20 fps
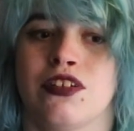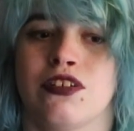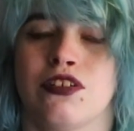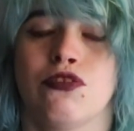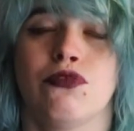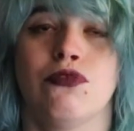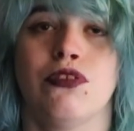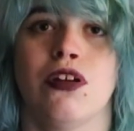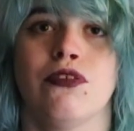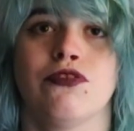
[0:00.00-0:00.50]

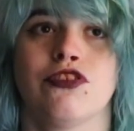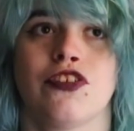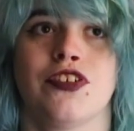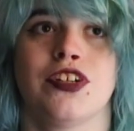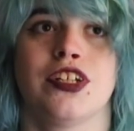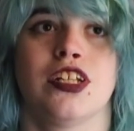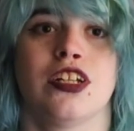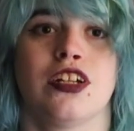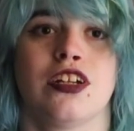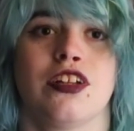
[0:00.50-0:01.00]
Oh no,
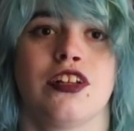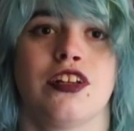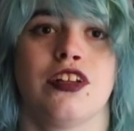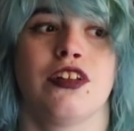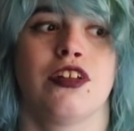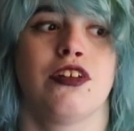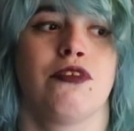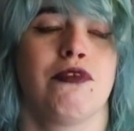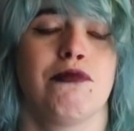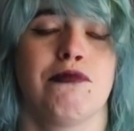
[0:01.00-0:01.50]
sorry,
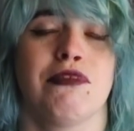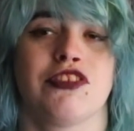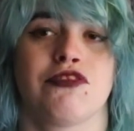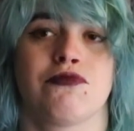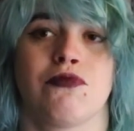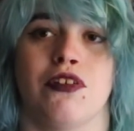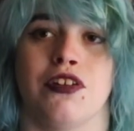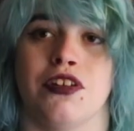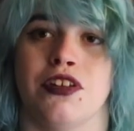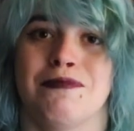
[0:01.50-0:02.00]
no, we missed
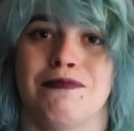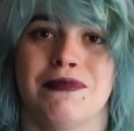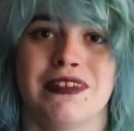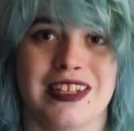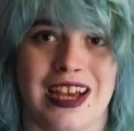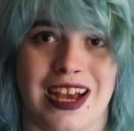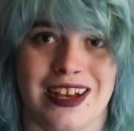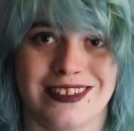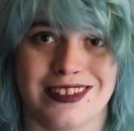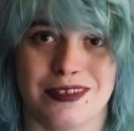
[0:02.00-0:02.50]
one.
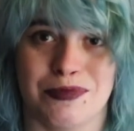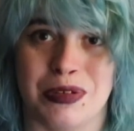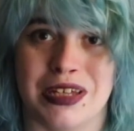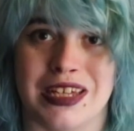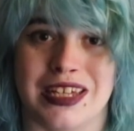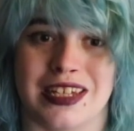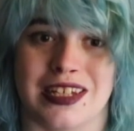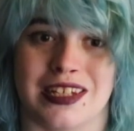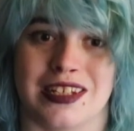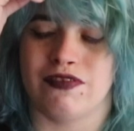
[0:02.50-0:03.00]

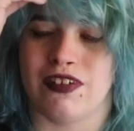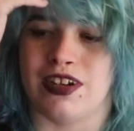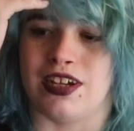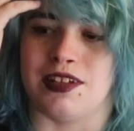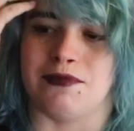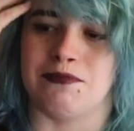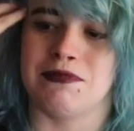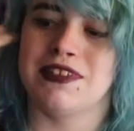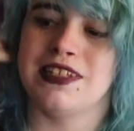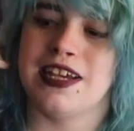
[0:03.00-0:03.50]
Mirtazapine.
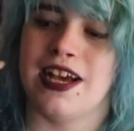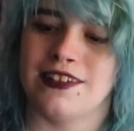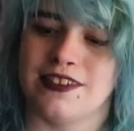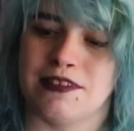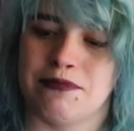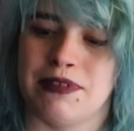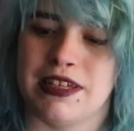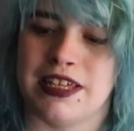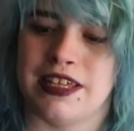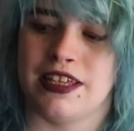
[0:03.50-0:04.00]
Right,
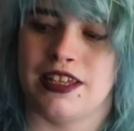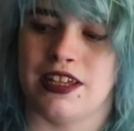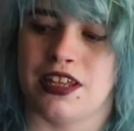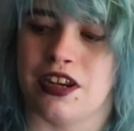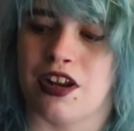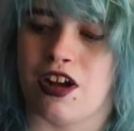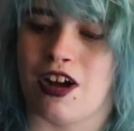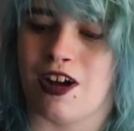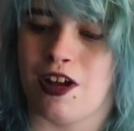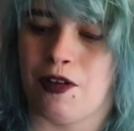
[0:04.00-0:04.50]

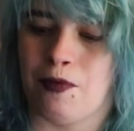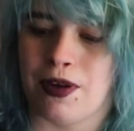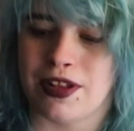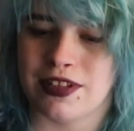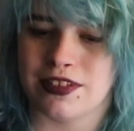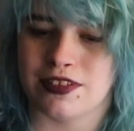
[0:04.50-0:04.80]
mirtazapine, I